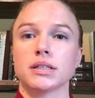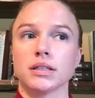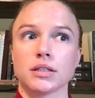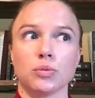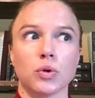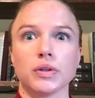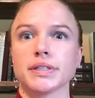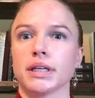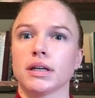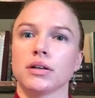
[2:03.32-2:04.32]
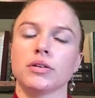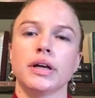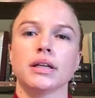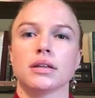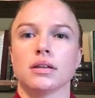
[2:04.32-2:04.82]
into the worlds they can
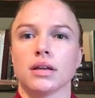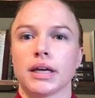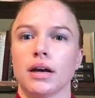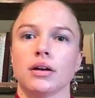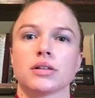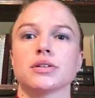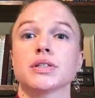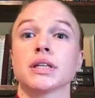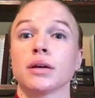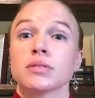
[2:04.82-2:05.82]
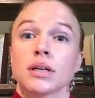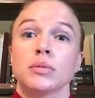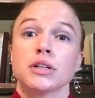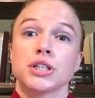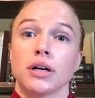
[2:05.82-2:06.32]
create and the characters, and I was
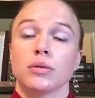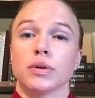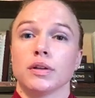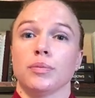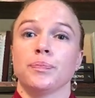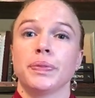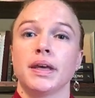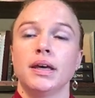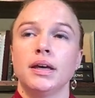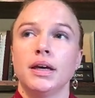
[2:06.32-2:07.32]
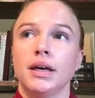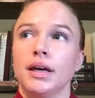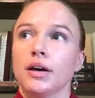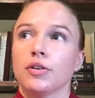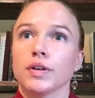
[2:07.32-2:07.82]
able to share it with him.
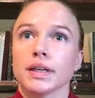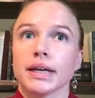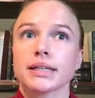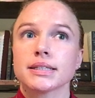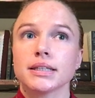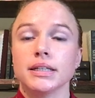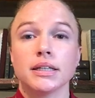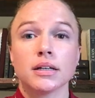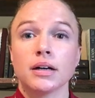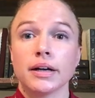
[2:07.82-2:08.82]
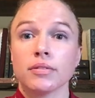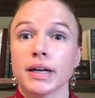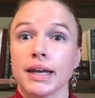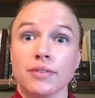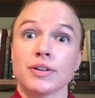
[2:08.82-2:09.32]
Over the next year, I
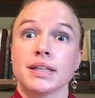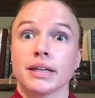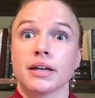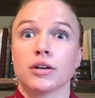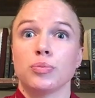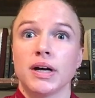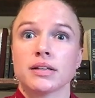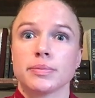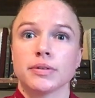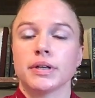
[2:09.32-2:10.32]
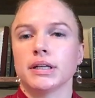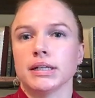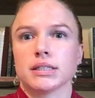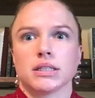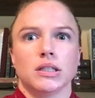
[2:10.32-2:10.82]
read everything I could possibly read.
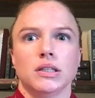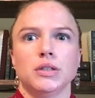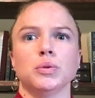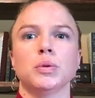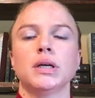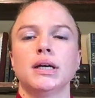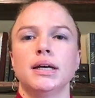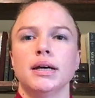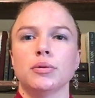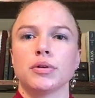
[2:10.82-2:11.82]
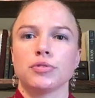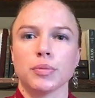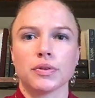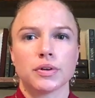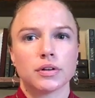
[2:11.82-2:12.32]
I still do. I went
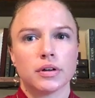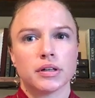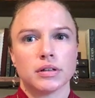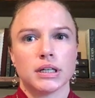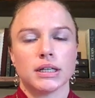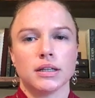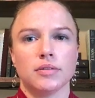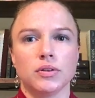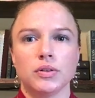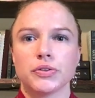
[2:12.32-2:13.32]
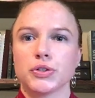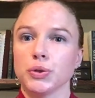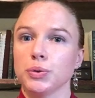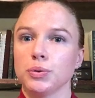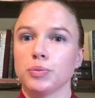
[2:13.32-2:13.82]
from a 3rd grade reading level
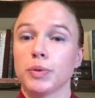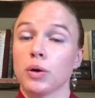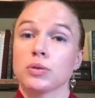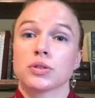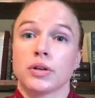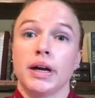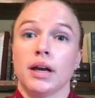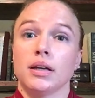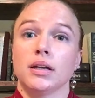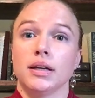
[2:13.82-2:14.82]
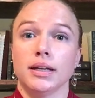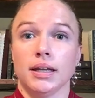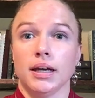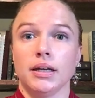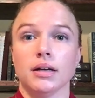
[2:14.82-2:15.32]
to post-grad in
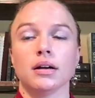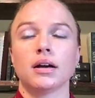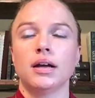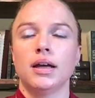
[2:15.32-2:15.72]
that year.